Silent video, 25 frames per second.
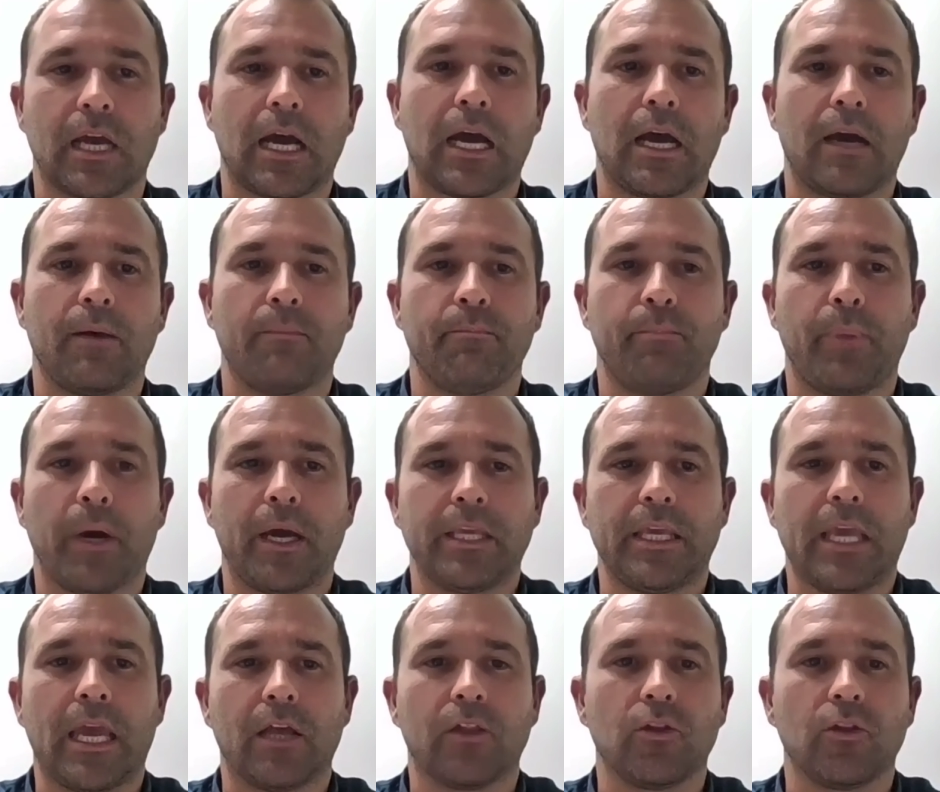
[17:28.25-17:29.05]

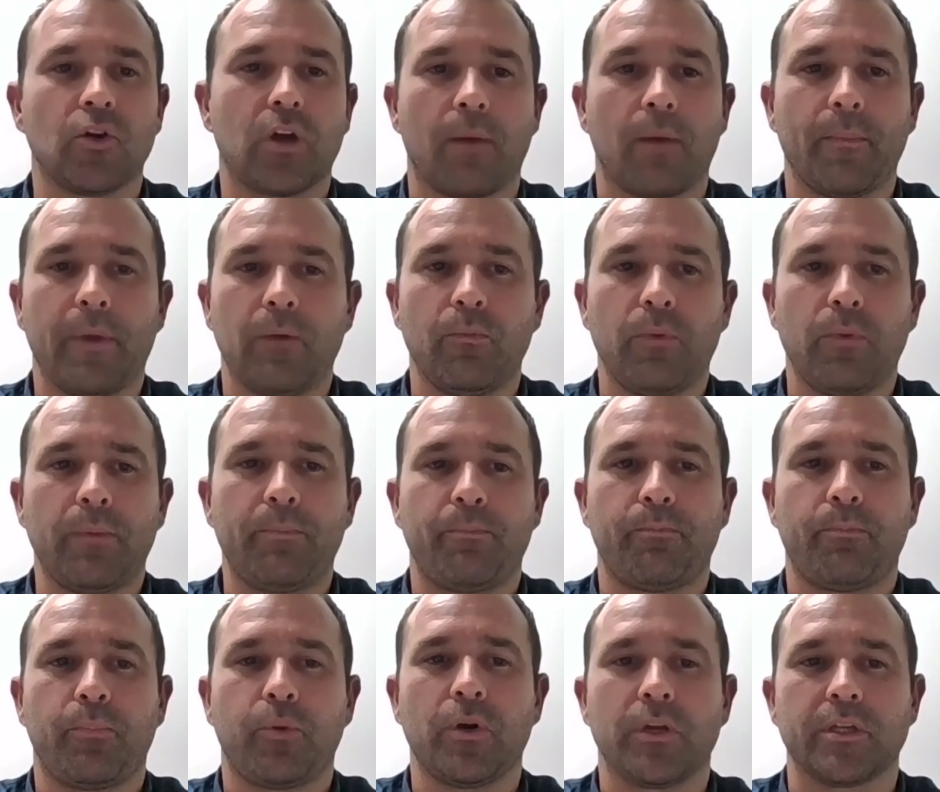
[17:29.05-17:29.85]
But yeah, look, I mean, we
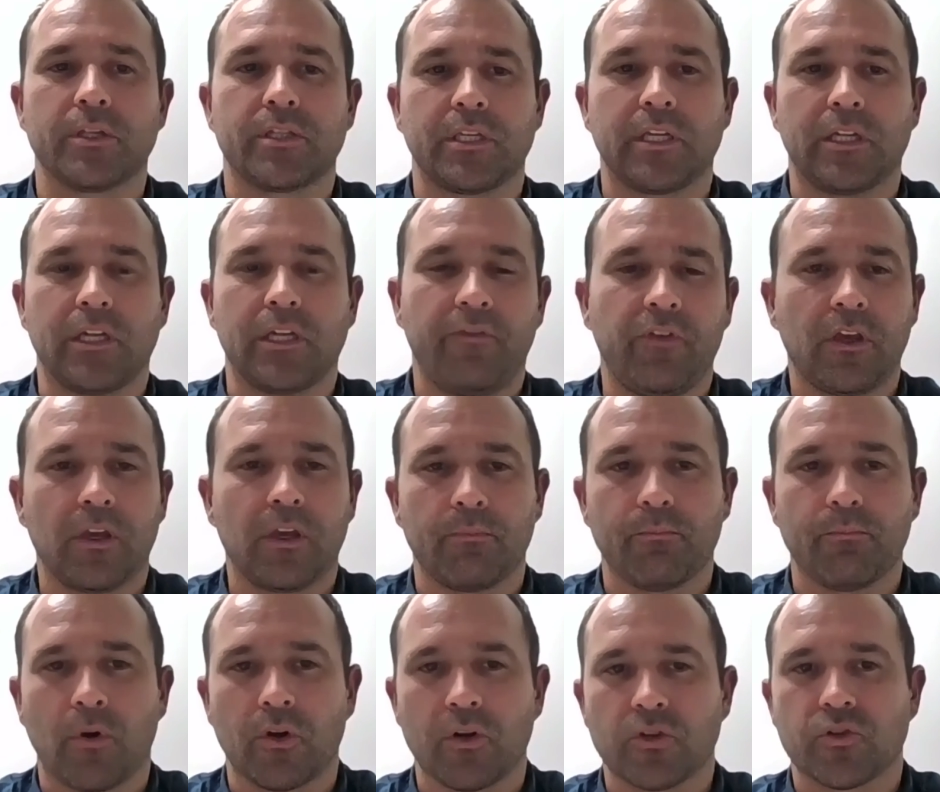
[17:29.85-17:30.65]
put a
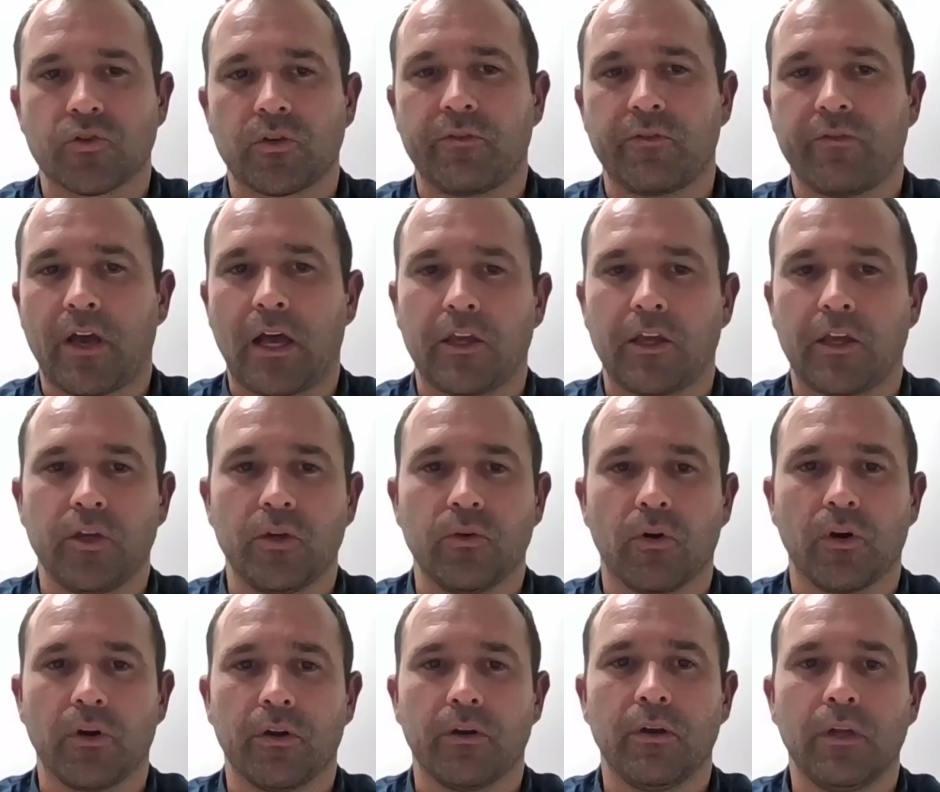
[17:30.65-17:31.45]
significant monetary
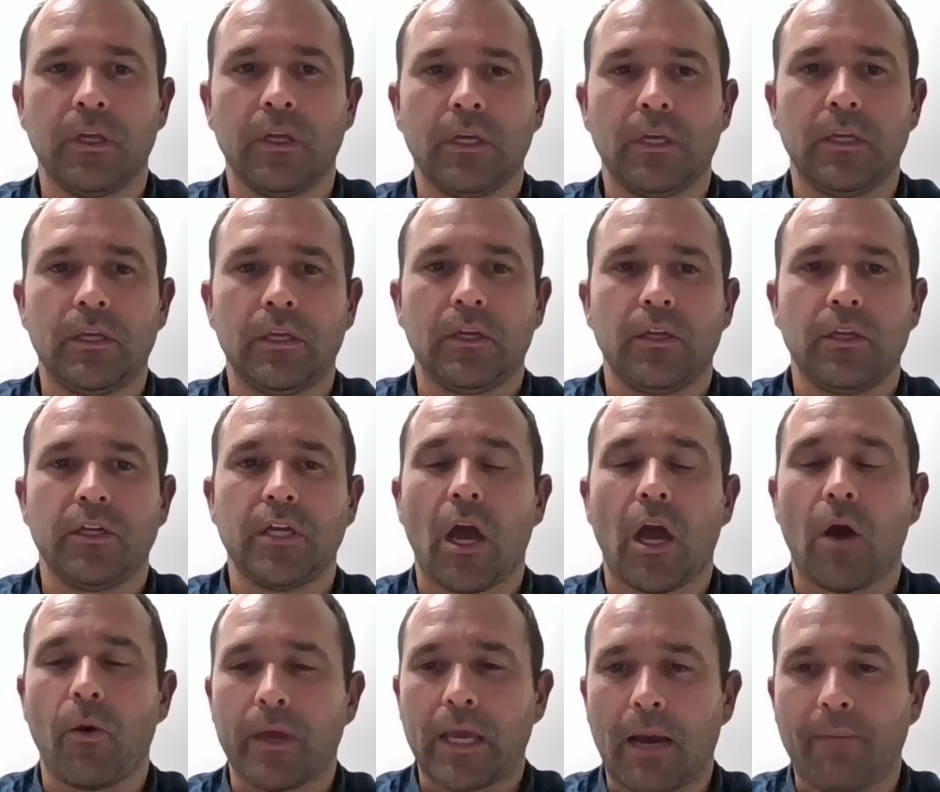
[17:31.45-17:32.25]
value on
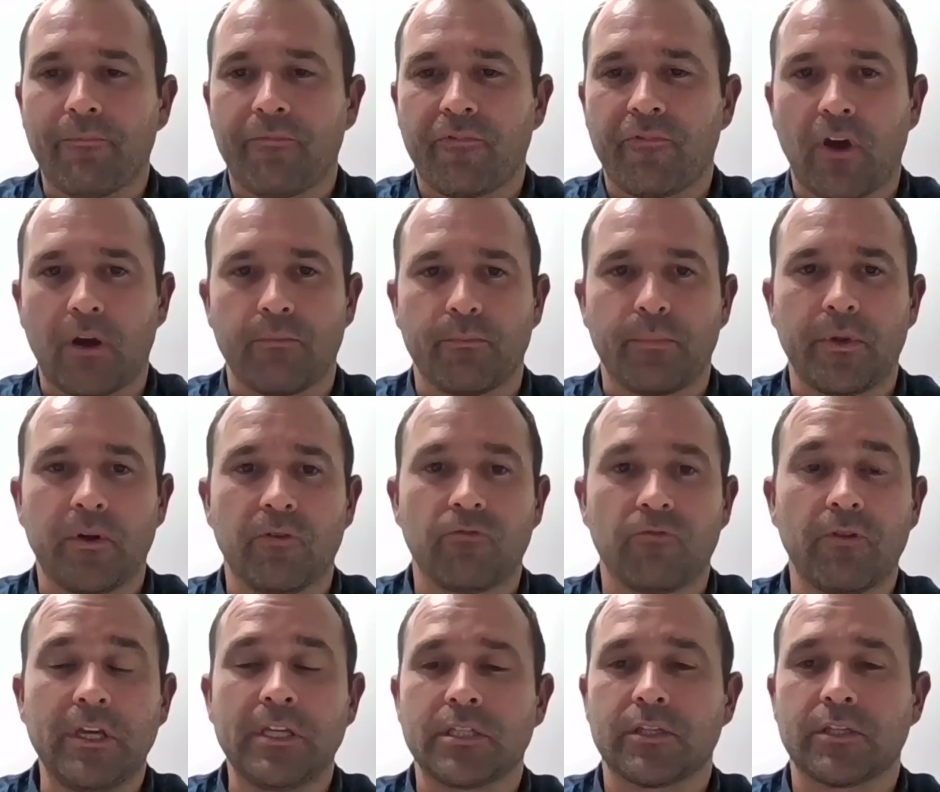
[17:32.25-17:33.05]
knowing upfront
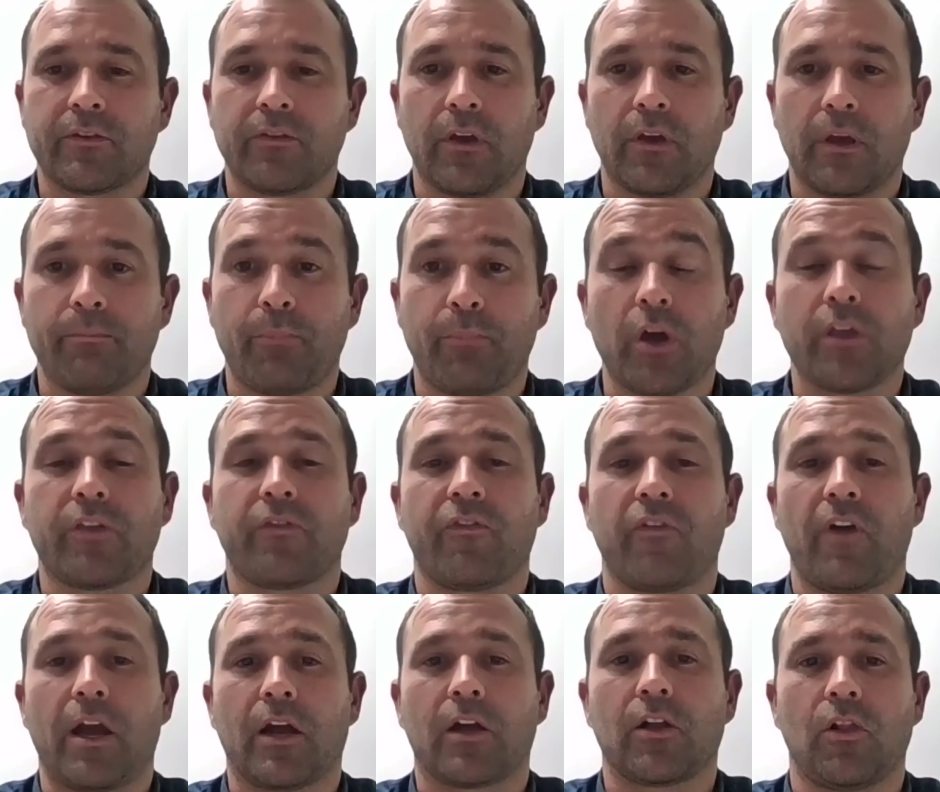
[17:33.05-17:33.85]
risk, both
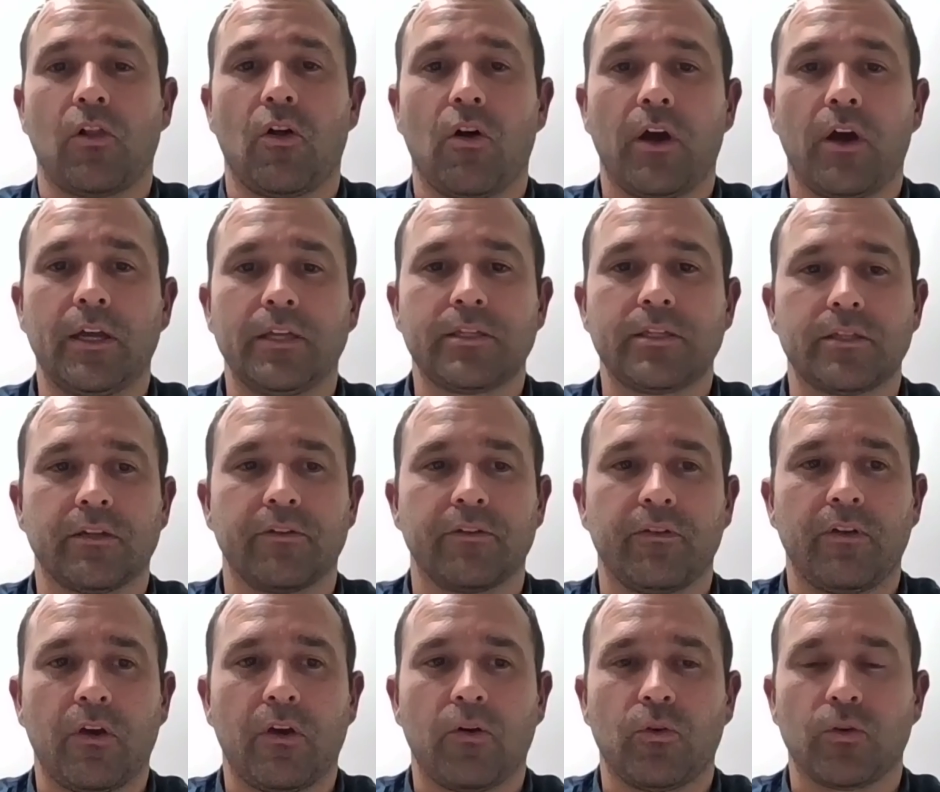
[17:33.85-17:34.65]
for our clients
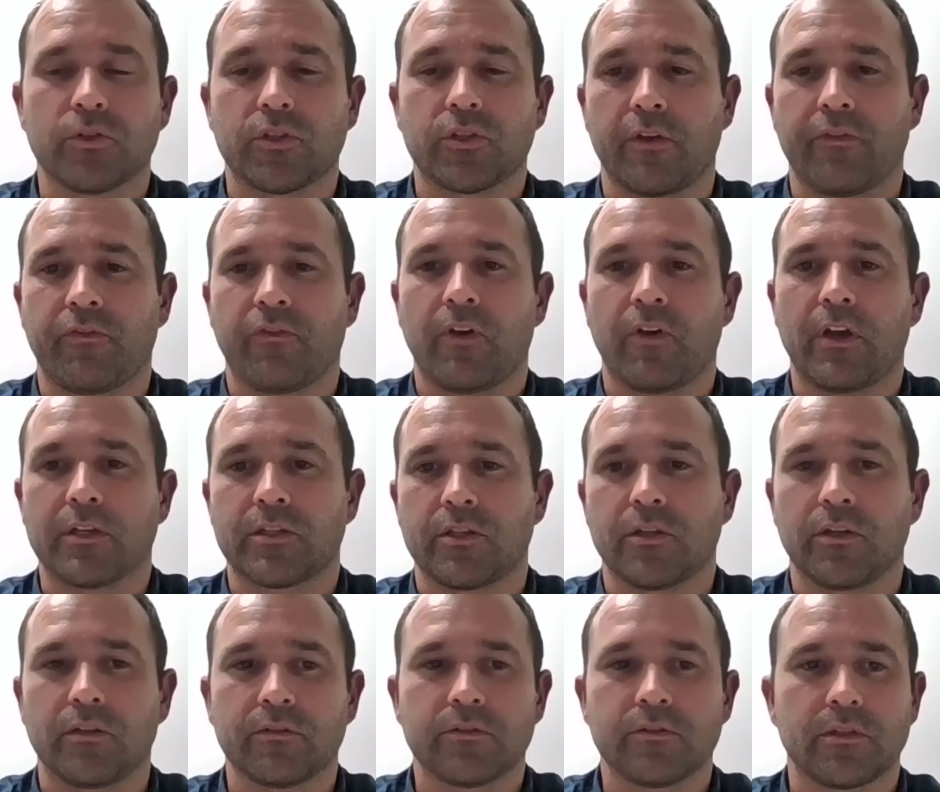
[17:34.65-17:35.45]
and also for
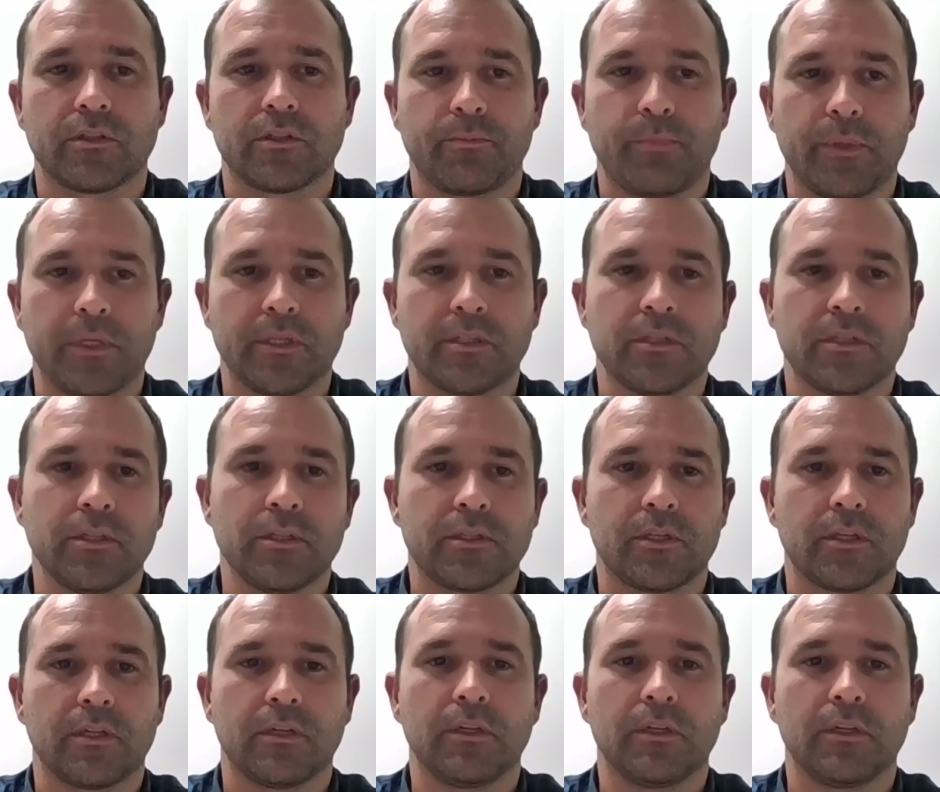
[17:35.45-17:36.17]
ourselves as a business.